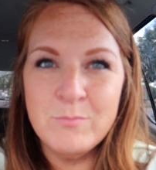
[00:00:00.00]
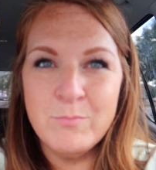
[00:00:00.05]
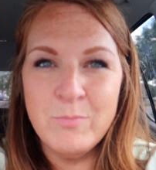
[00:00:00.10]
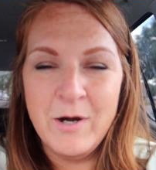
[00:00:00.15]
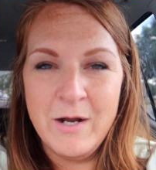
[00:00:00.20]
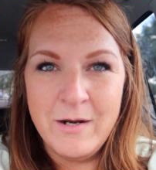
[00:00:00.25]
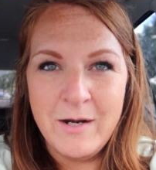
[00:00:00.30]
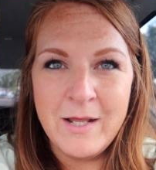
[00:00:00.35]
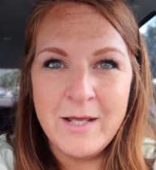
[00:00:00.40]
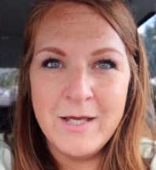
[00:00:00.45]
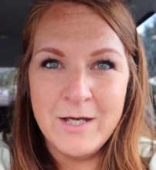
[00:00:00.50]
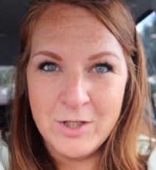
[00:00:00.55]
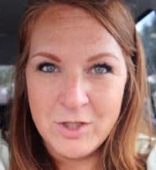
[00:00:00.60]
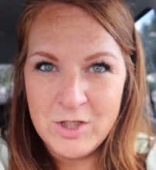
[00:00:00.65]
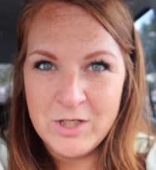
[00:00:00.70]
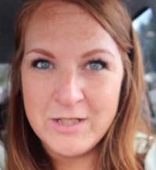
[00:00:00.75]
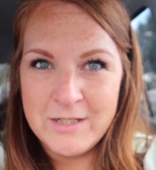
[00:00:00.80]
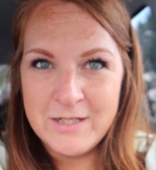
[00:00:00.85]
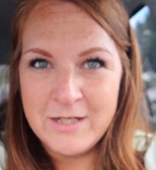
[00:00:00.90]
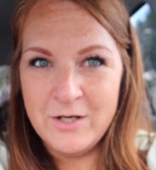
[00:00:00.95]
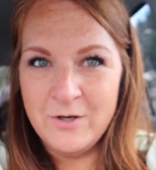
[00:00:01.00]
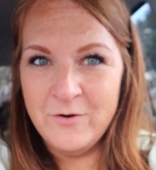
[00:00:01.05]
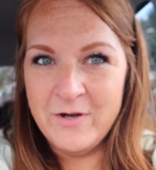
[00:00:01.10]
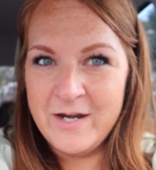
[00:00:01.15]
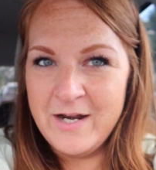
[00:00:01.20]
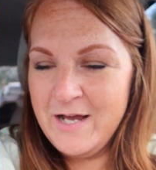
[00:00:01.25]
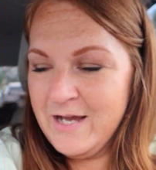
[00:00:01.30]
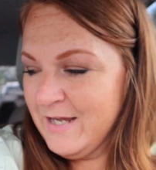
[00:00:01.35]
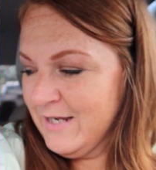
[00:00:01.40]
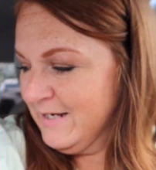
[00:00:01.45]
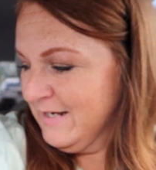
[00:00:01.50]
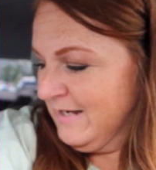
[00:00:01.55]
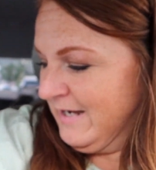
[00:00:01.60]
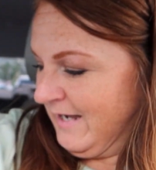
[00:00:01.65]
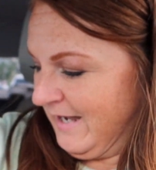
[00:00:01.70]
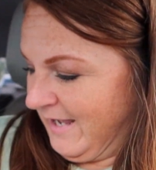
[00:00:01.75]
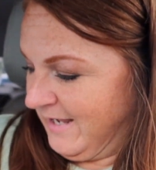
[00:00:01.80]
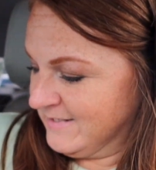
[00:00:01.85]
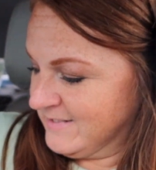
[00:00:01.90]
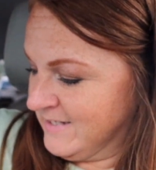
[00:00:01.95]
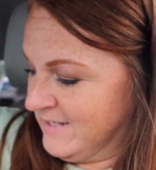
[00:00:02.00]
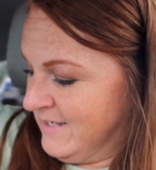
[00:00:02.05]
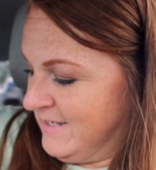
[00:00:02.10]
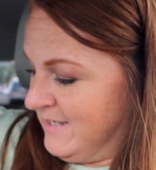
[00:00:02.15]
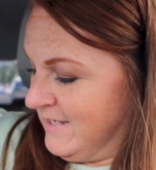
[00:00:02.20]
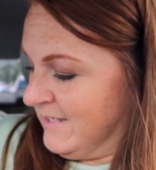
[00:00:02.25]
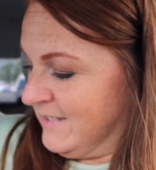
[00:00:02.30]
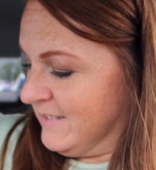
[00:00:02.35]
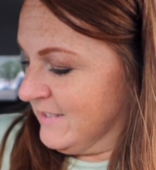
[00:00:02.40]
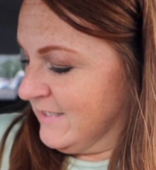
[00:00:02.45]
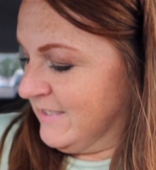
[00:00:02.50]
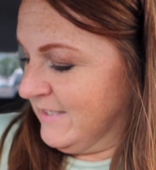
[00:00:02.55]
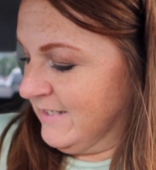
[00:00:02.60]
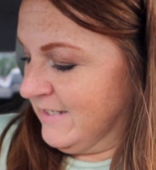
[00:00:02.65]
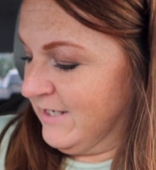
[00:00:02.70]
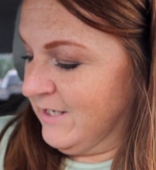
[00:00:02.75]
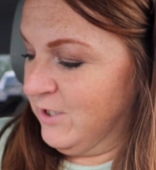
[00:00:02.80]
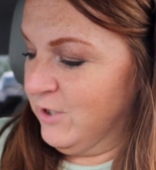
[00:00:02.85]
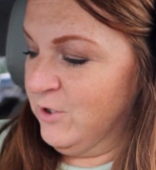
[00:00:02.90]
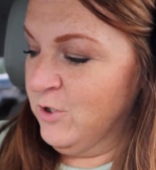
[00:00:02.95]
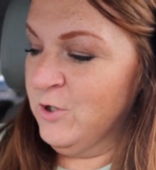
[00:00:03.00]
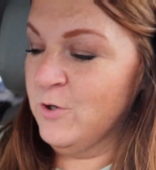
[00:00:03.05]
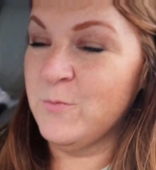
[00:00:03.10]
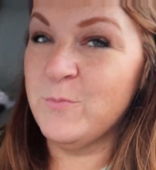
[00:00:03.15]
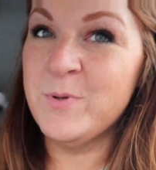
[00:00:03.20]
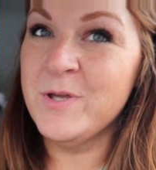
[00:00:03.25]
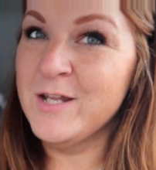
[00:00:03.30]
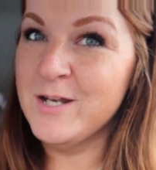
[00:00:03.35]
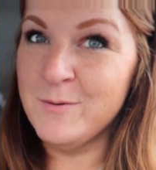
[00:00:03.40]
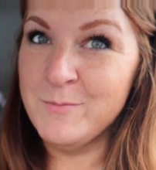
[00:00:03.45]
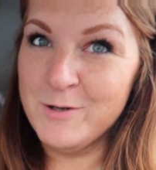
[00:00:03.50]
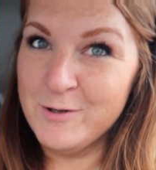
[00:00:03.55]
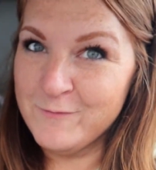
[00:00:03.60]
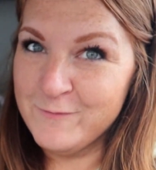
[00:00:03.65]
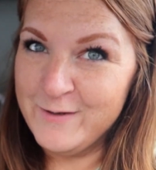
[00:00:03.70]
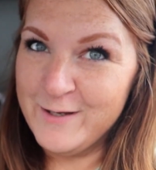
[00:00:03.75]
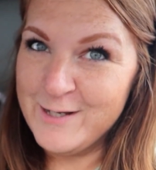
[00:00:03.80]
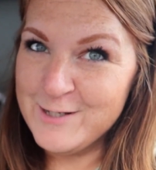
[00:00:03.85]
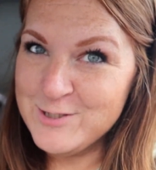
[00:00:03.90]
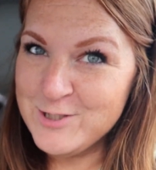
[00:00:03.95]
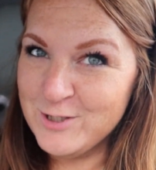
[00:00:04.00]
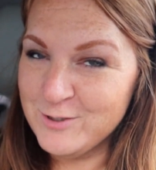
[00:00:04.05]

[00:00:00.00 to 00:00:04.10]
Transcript: brownie and cookie dough and I got keto peanut butter fudge.